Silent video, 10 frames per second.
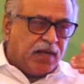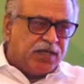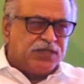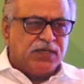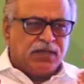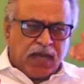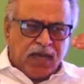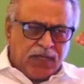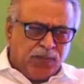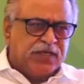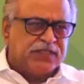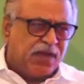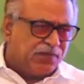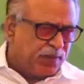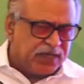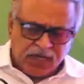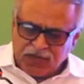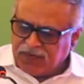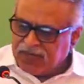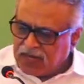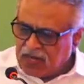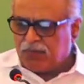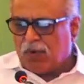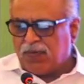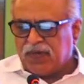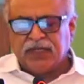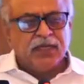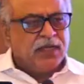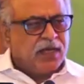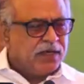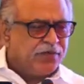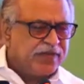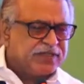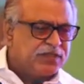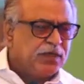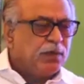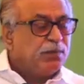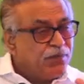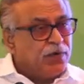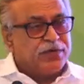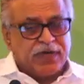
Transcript: antibodies have to be identified and properly addressed before